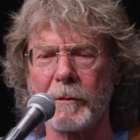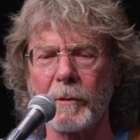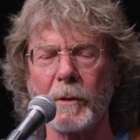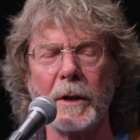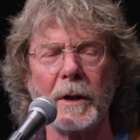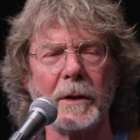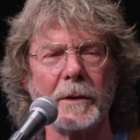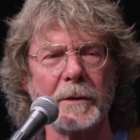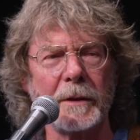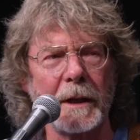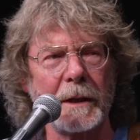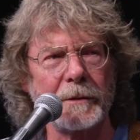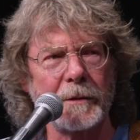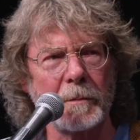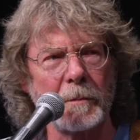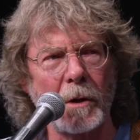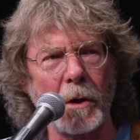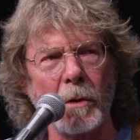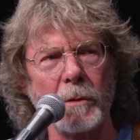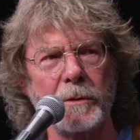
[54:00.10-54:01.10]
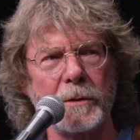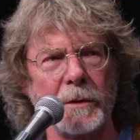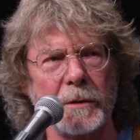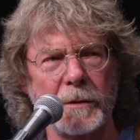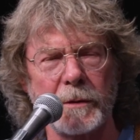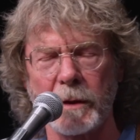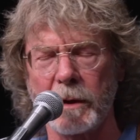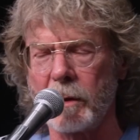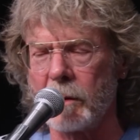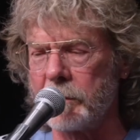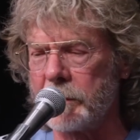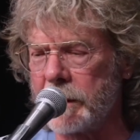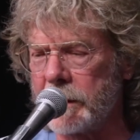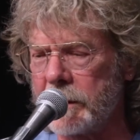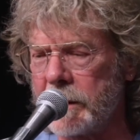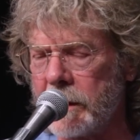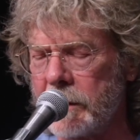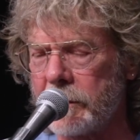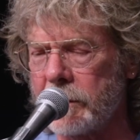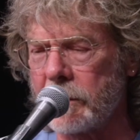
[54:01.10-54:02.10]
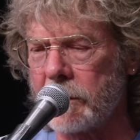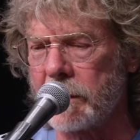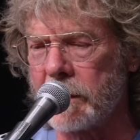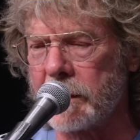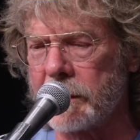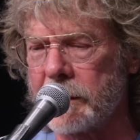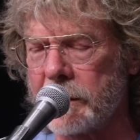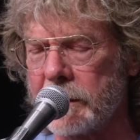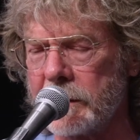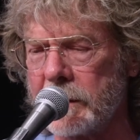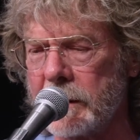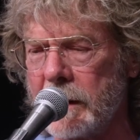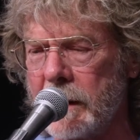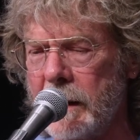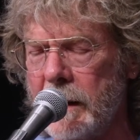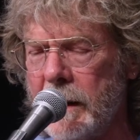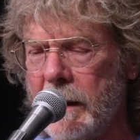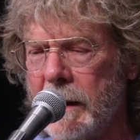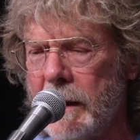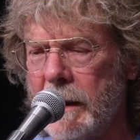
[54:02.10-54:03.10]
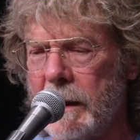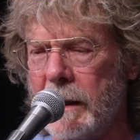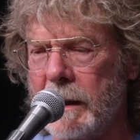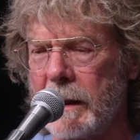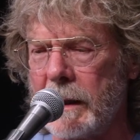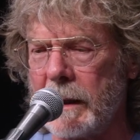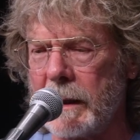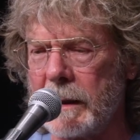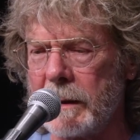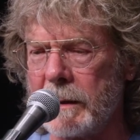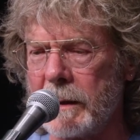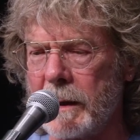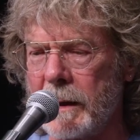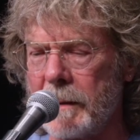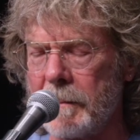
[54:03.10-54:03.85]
friends, I had some coaches to help me get through this, and